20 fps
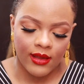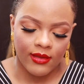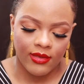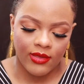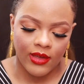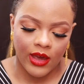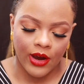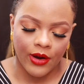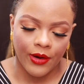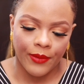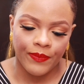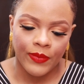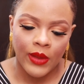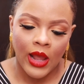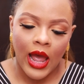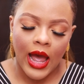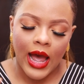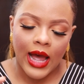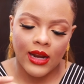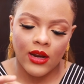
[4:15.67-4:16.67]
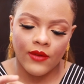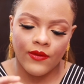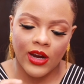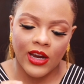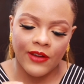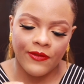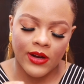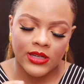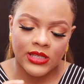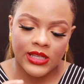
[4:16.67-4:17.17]
there. And the
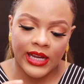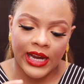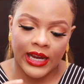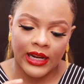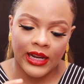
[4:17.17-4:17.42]
very first thing I